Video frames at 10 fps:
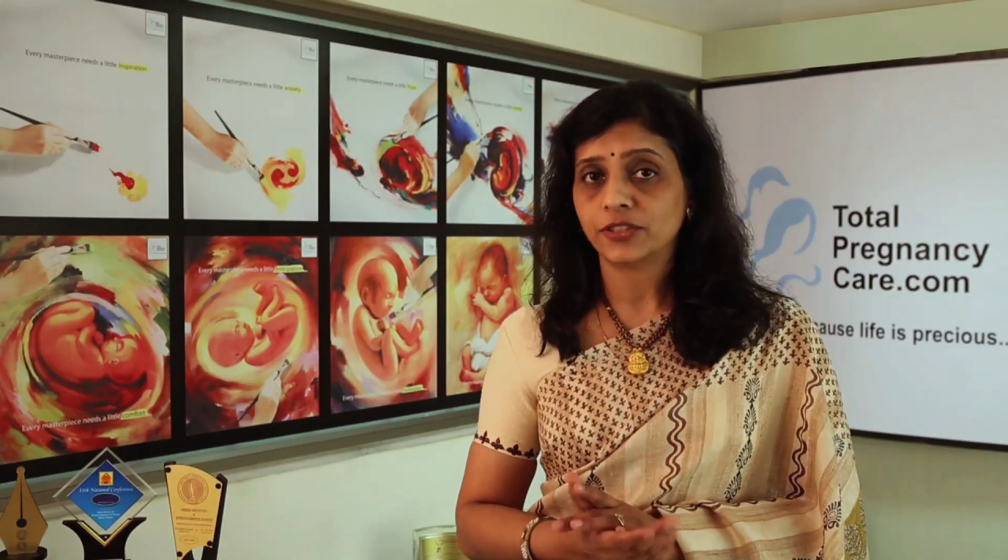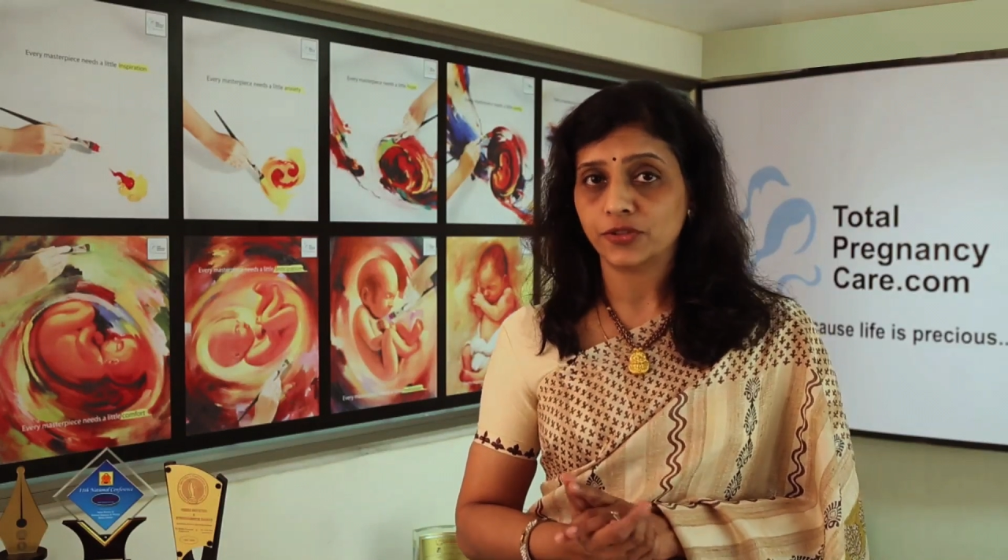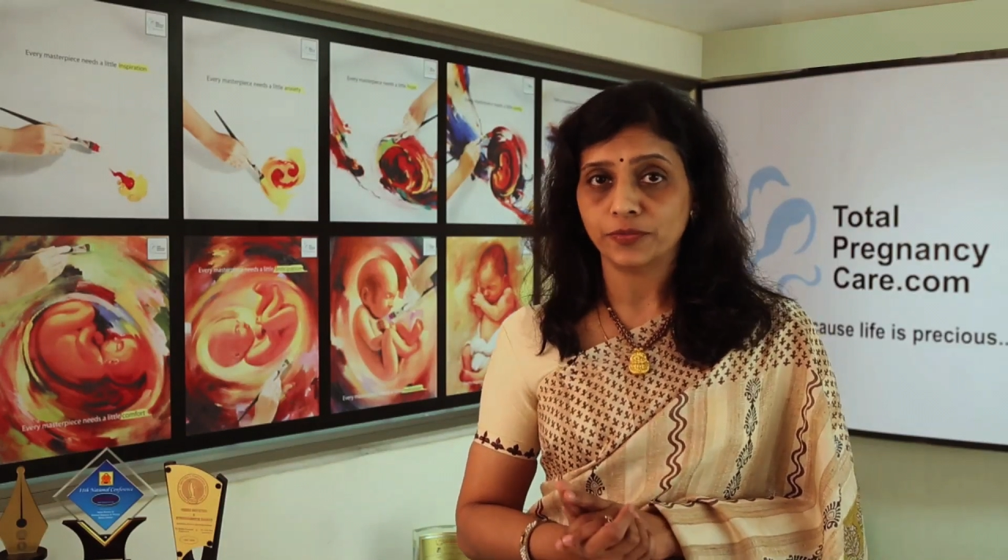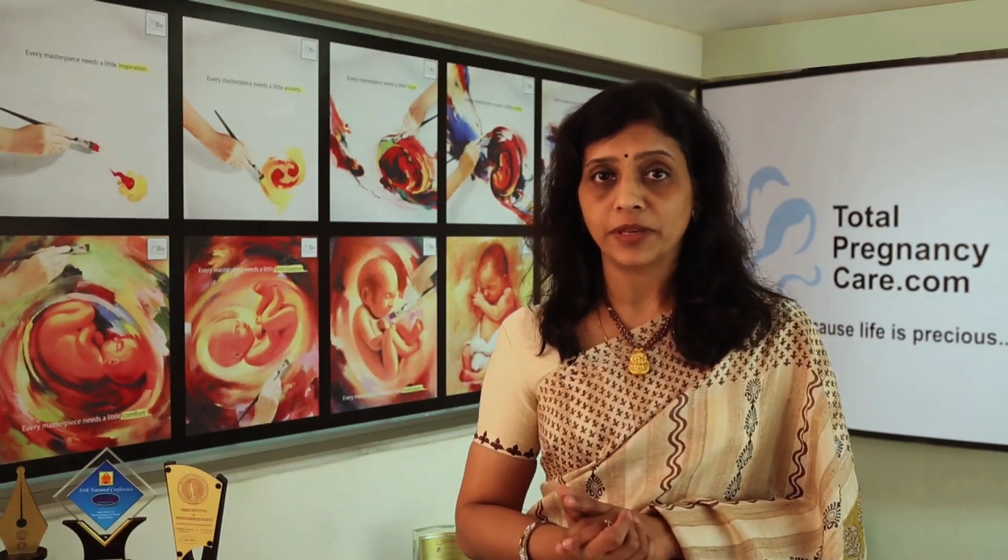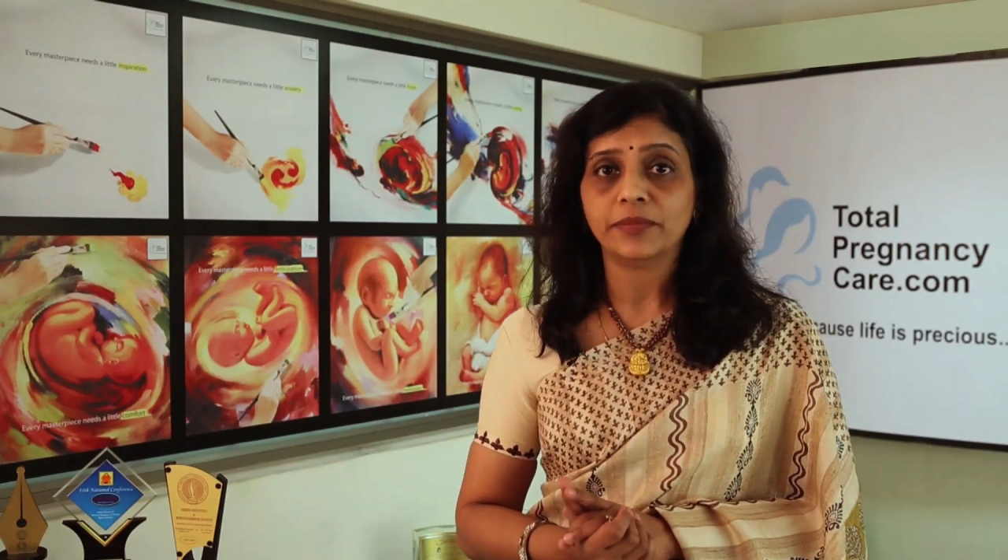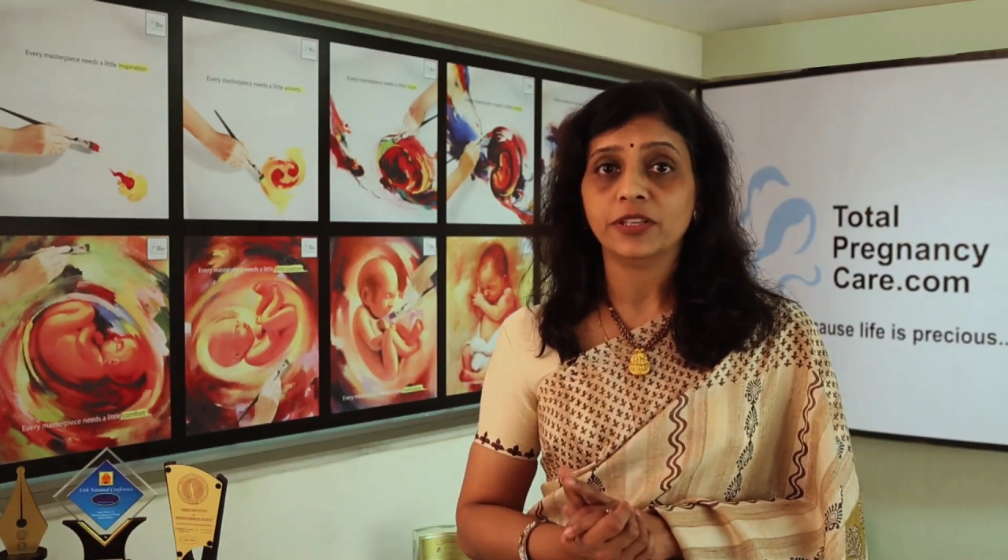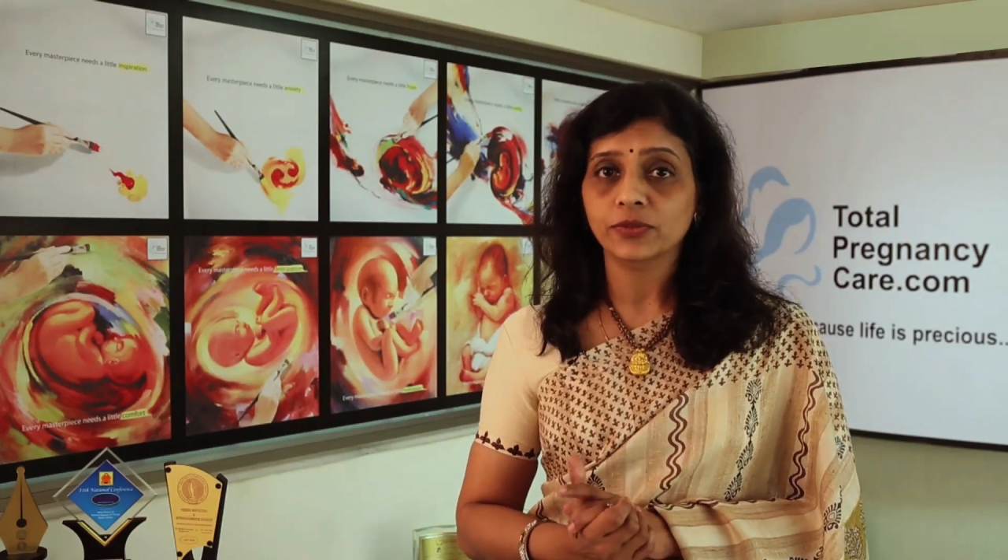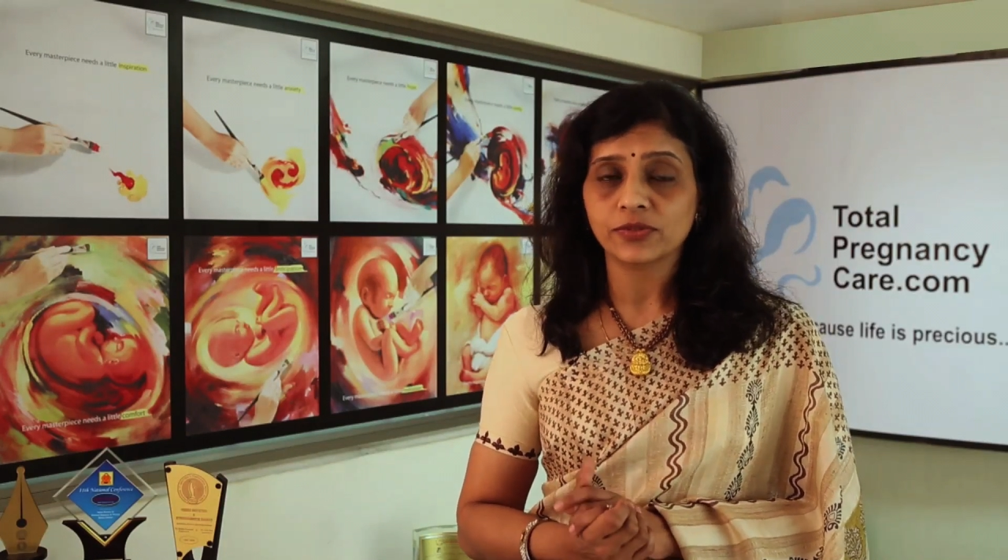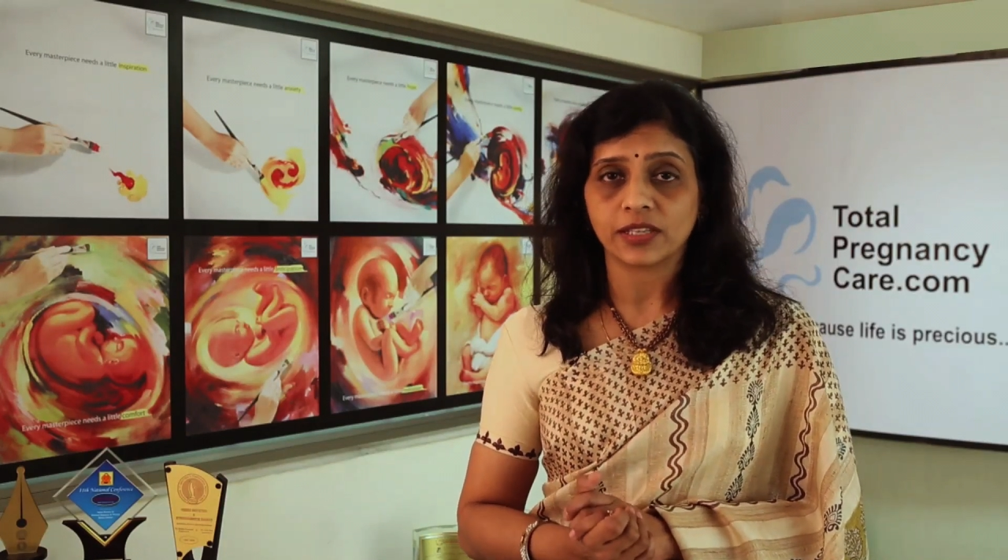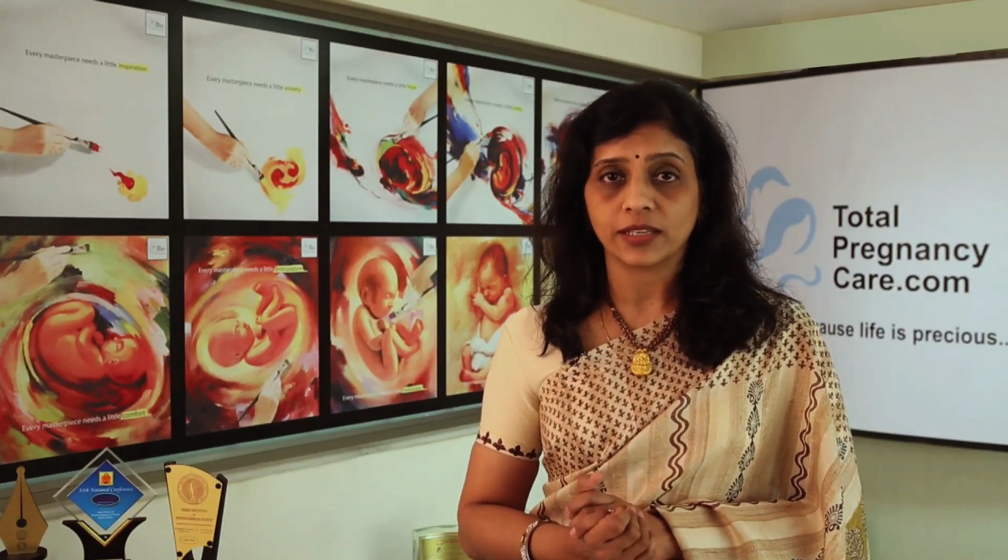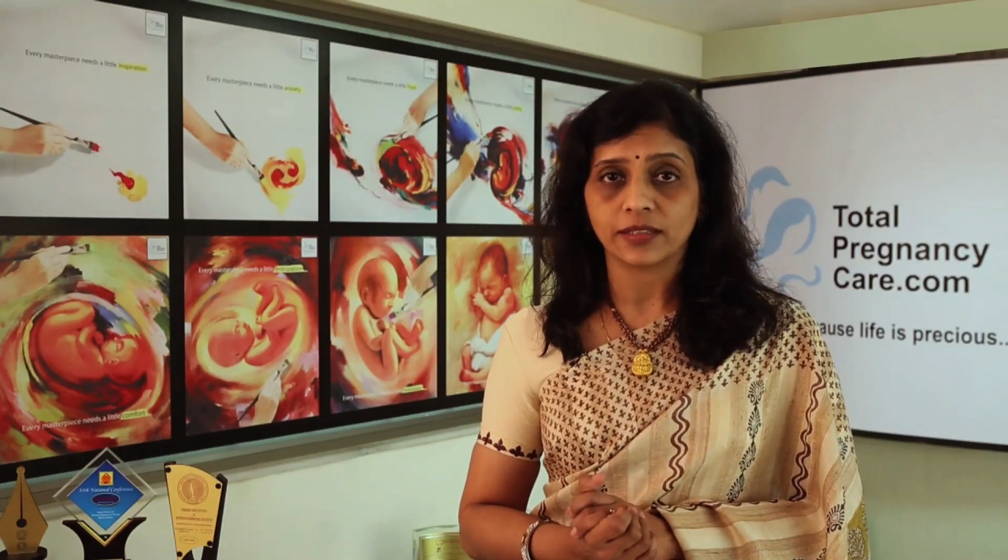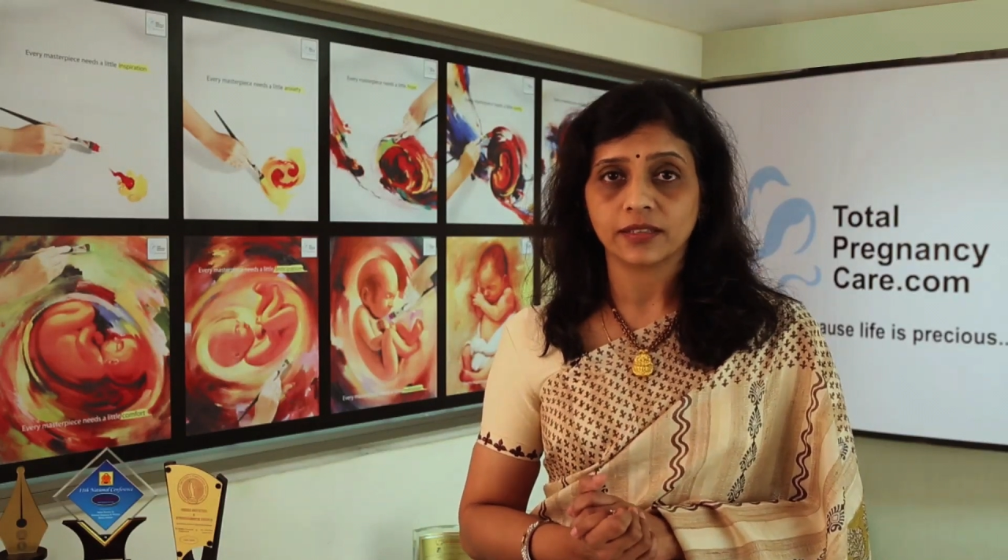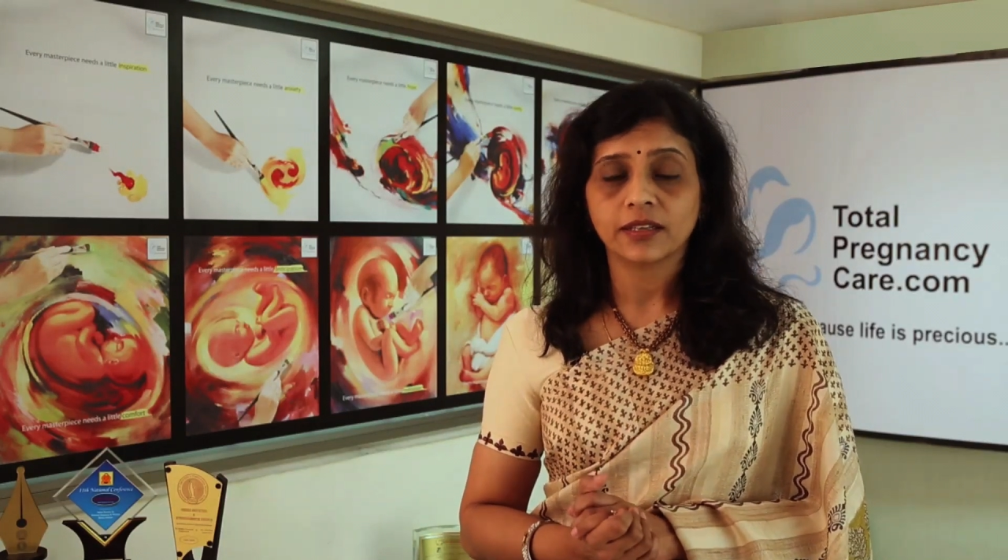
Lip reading: that you may be using,